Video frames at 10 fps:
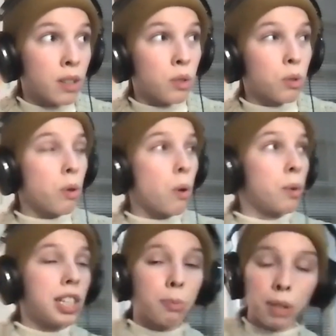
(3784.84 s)
who
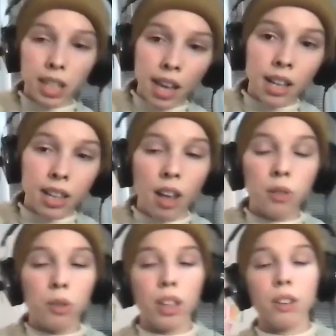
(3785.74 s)
only speak English
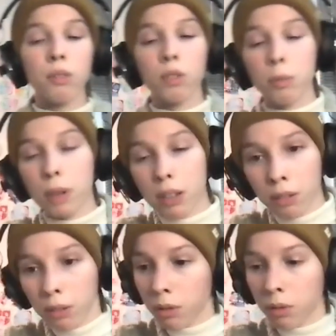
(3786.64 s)
or then who speak
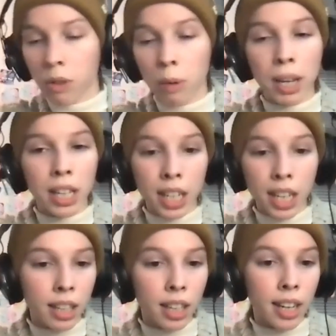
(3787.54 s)

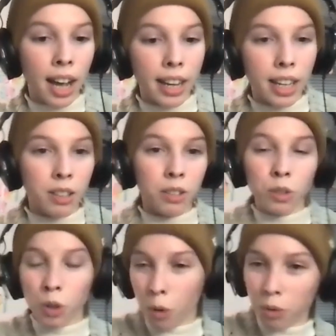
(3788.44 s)
Romanian, like I can
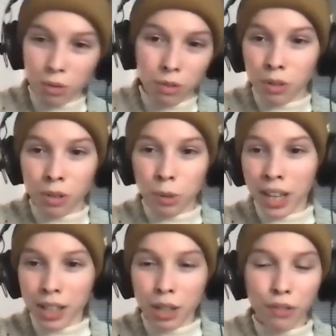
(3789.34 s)
go do
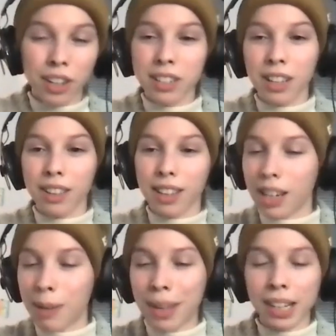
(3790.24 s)
English first and then
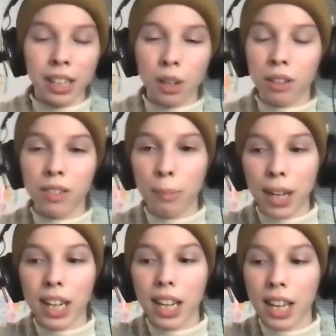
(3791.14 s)
immediately go to
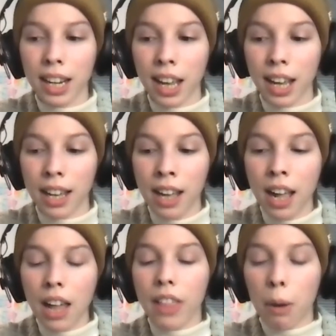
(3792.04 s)
Romanian. And
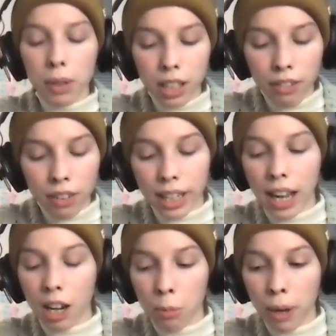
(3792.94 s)
that will definitely
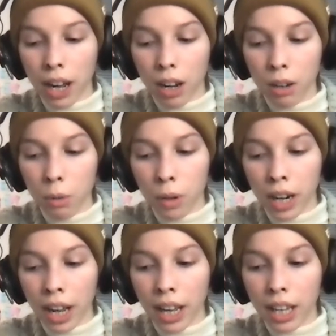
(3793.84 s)
help out when
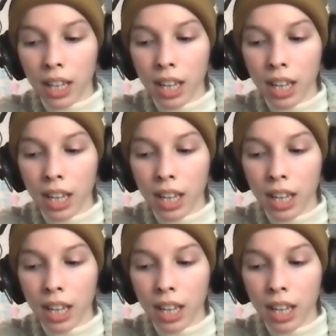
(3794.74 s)
I